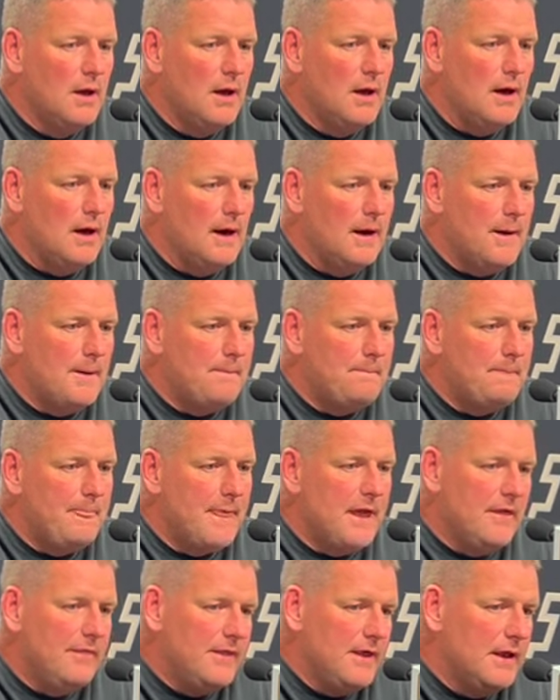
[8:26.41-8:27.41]
Um,
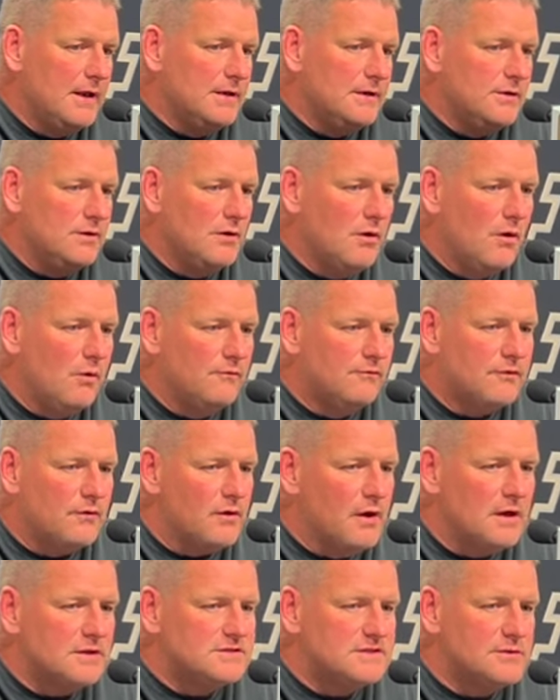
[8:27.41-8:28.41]
and then, you know, for
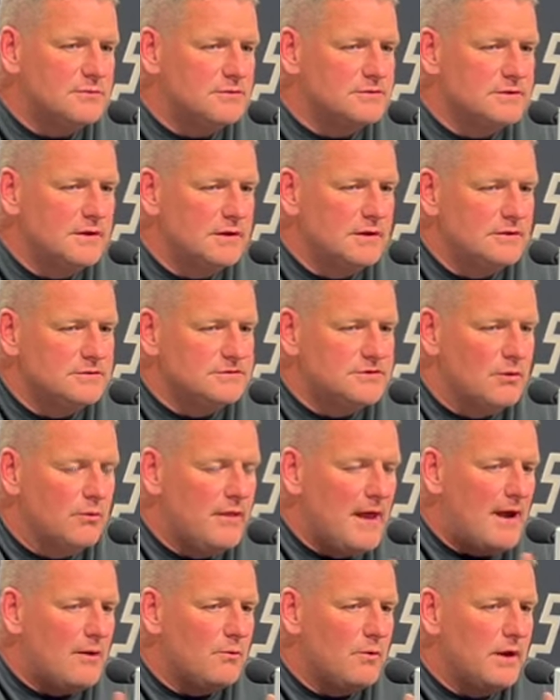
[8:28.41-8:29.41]
us, there were, so
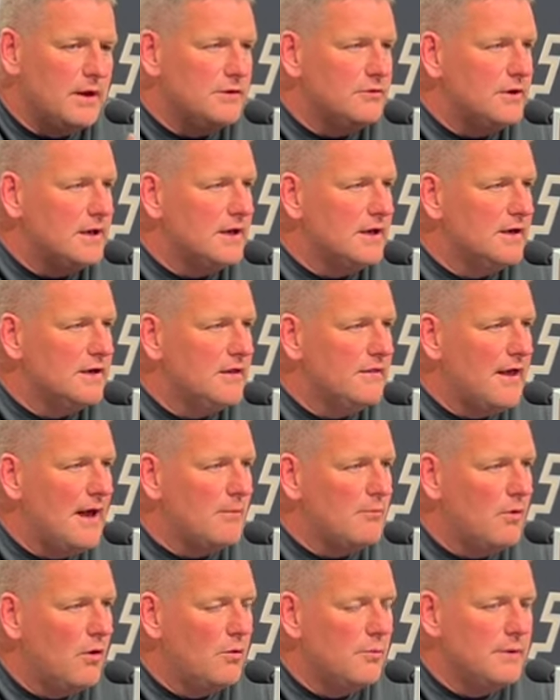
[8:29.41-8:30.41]
that way you get into
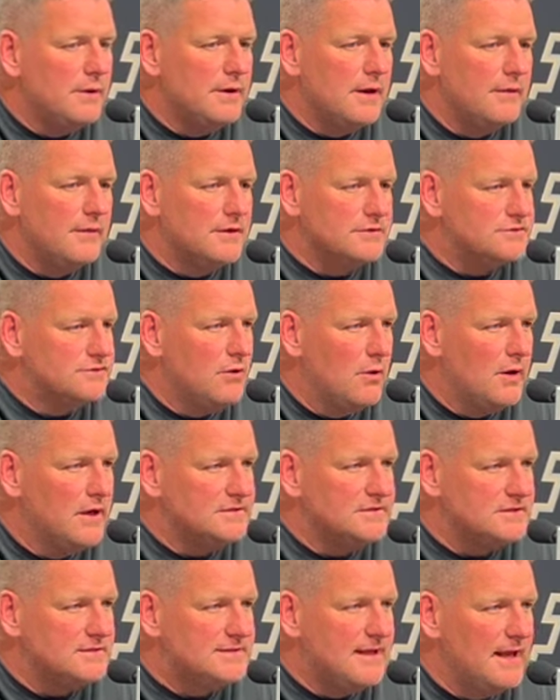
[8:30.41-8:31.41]
that moment and there's no
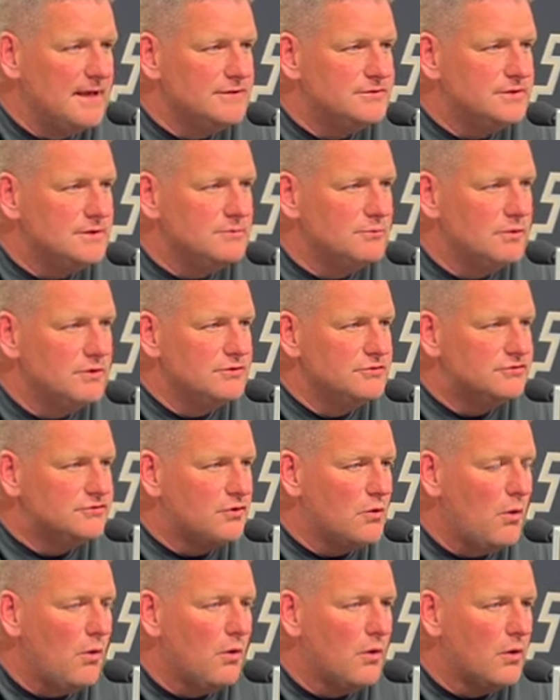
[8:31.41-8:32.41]
hesitation. When you
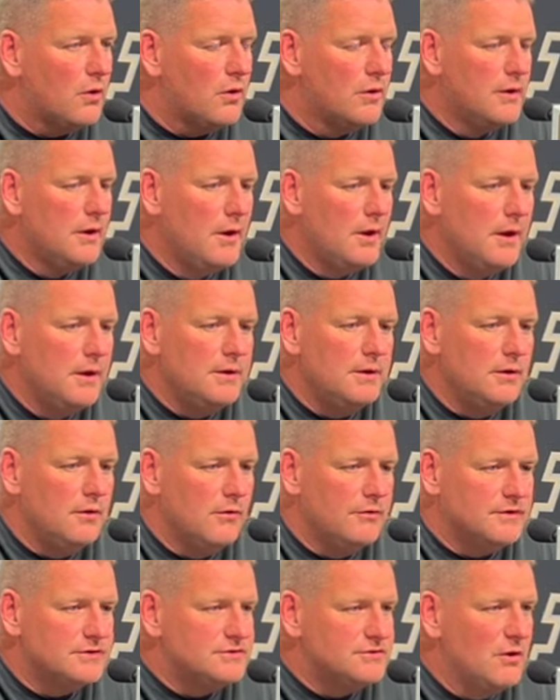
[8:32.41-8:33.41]
score, you
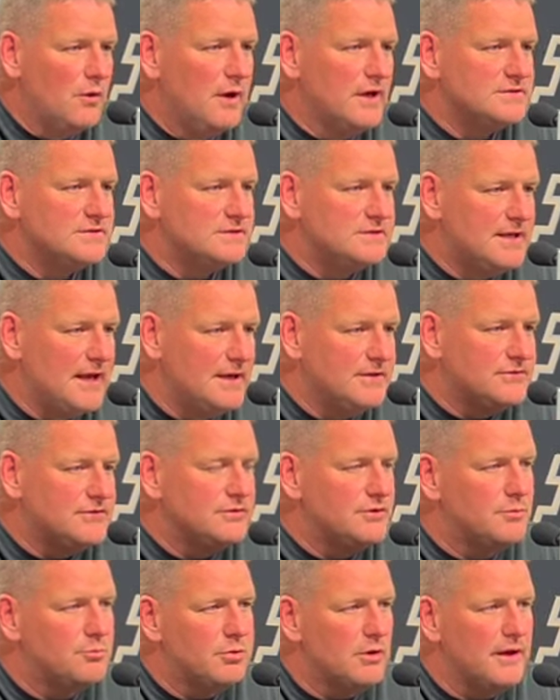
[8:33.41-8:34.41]
know, there's no hesitation.
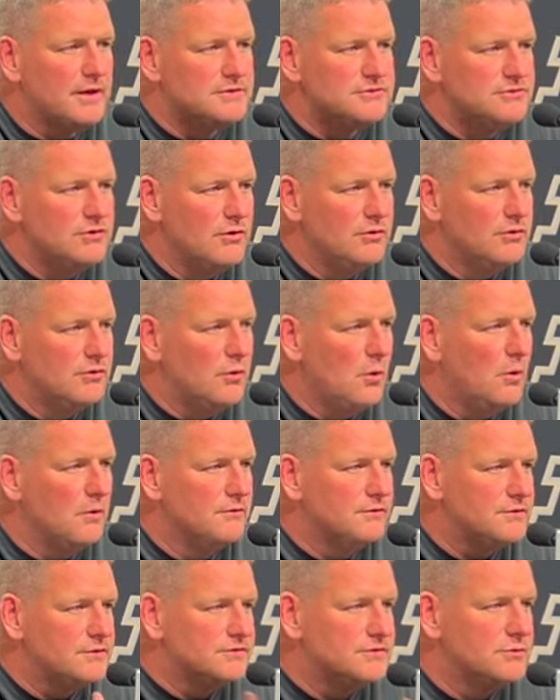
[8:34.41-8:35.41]
Your players know you're
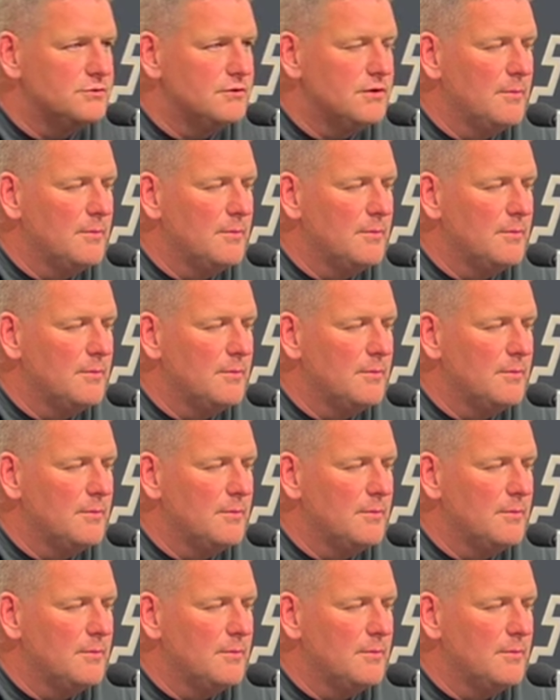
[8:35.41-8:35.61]
going for two.